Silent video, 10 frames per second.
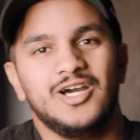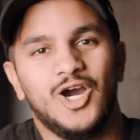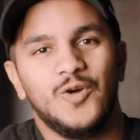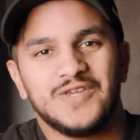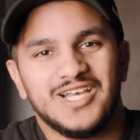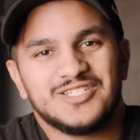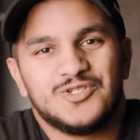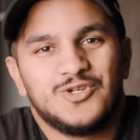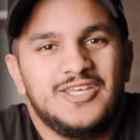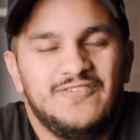hope you guys
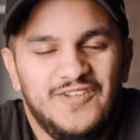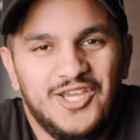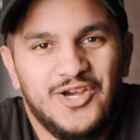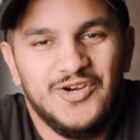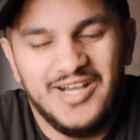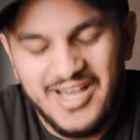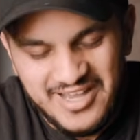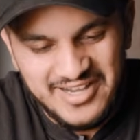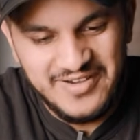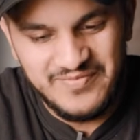enjoyed that video.
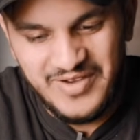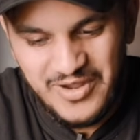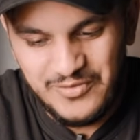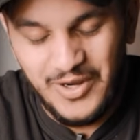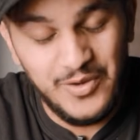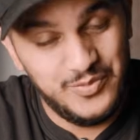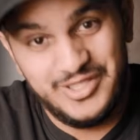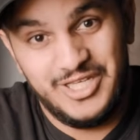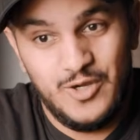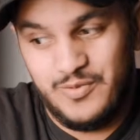I
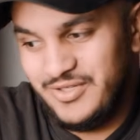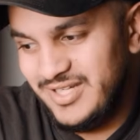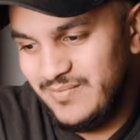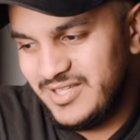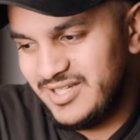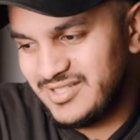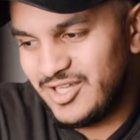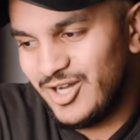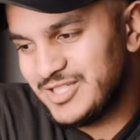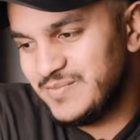really hope you did, because it
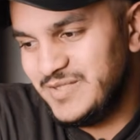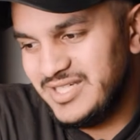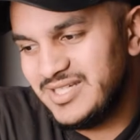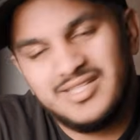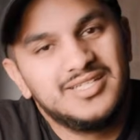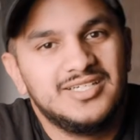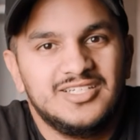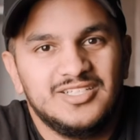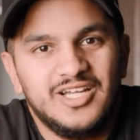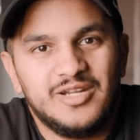cost me
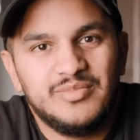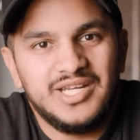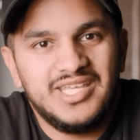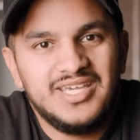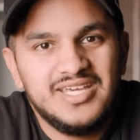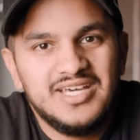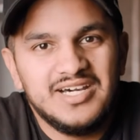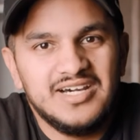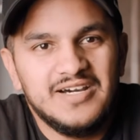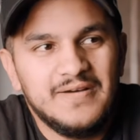a lot of money.
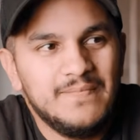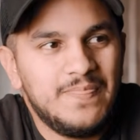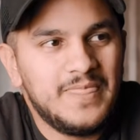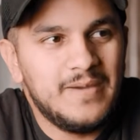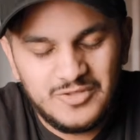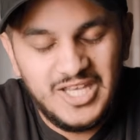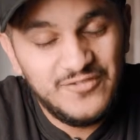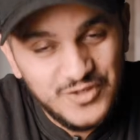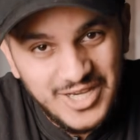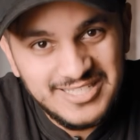
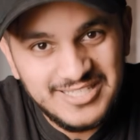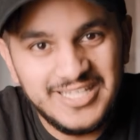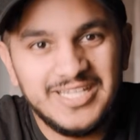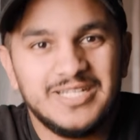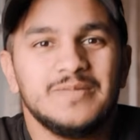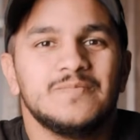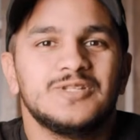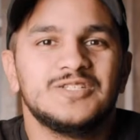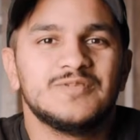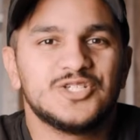If you guys did,
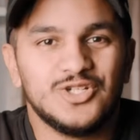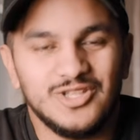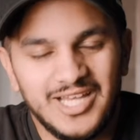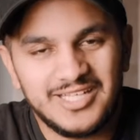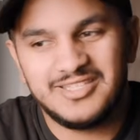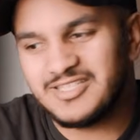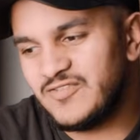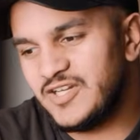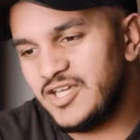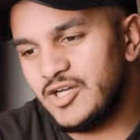please make to like this
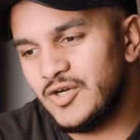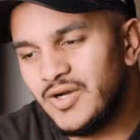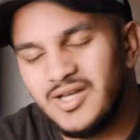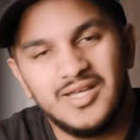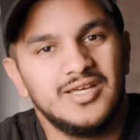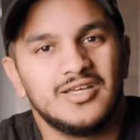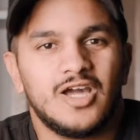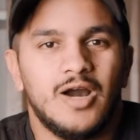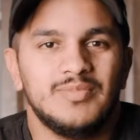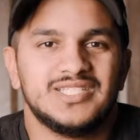video,
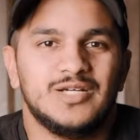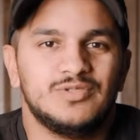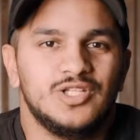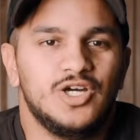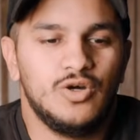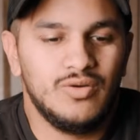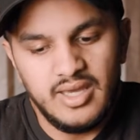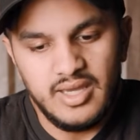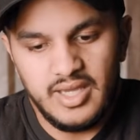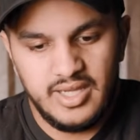comment down below,
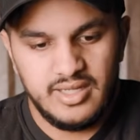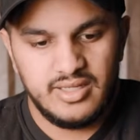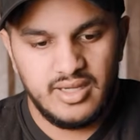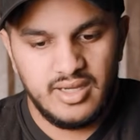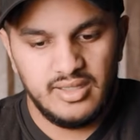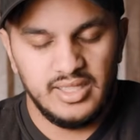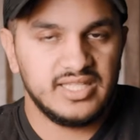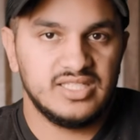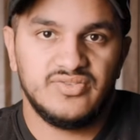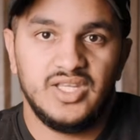and
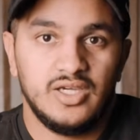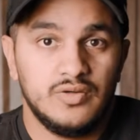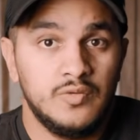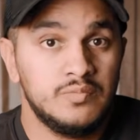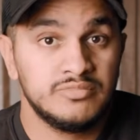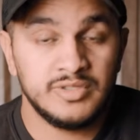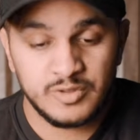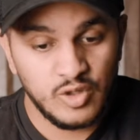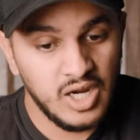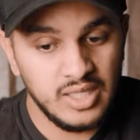like this video,
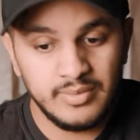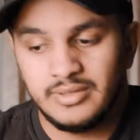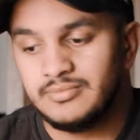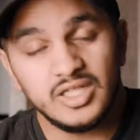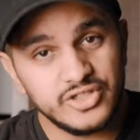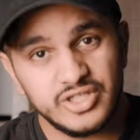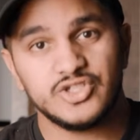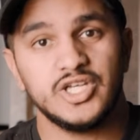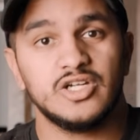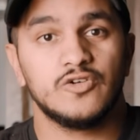subscribe to the
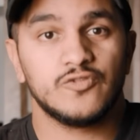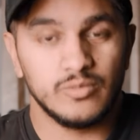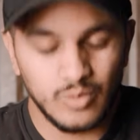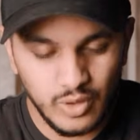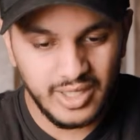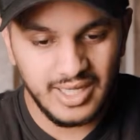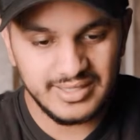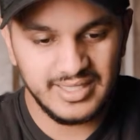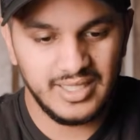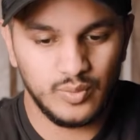channel for more
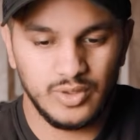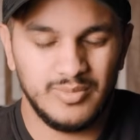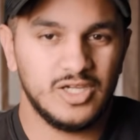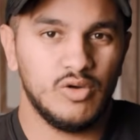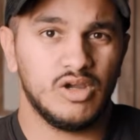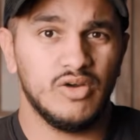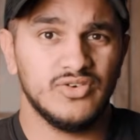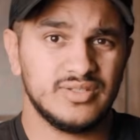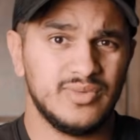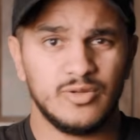content. We're gonna be going
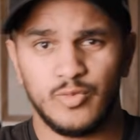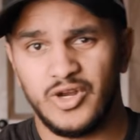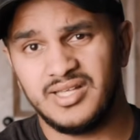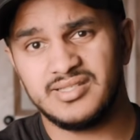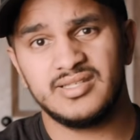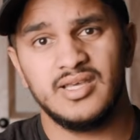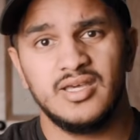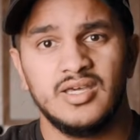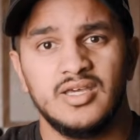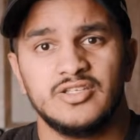over some other brands
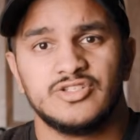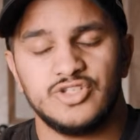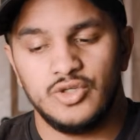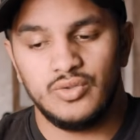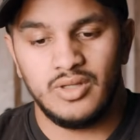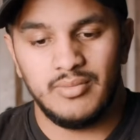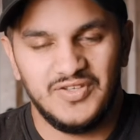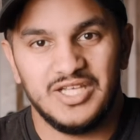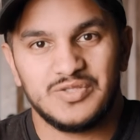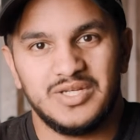soon. If
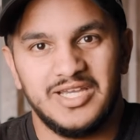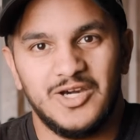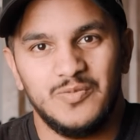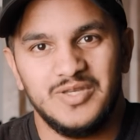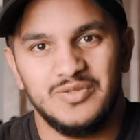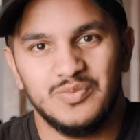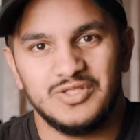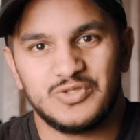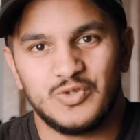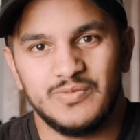you guys want to help me
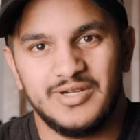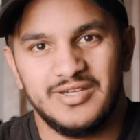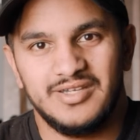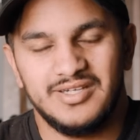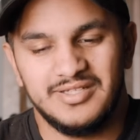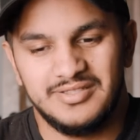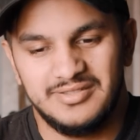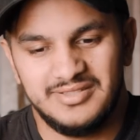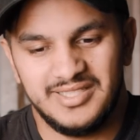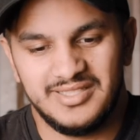restore my
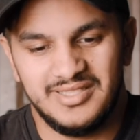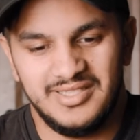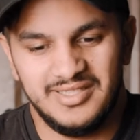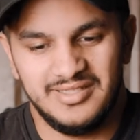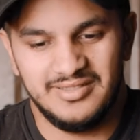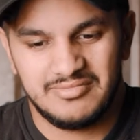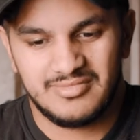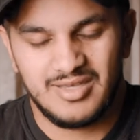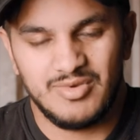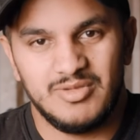dignity and
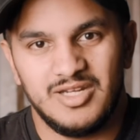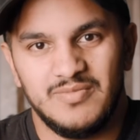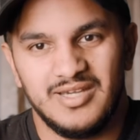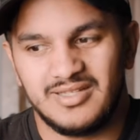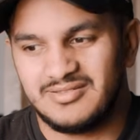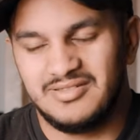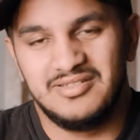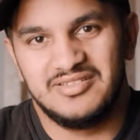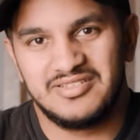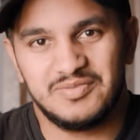get my money back,
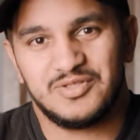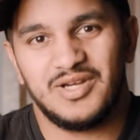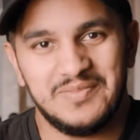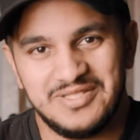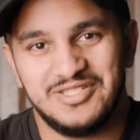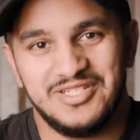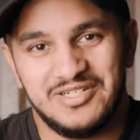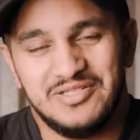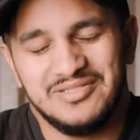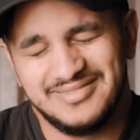subscribe to the channel.